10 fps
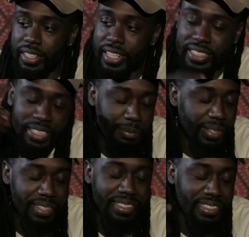like
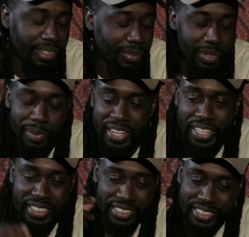something in my
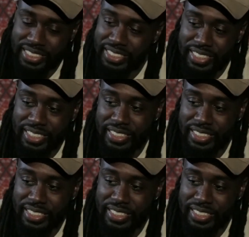head just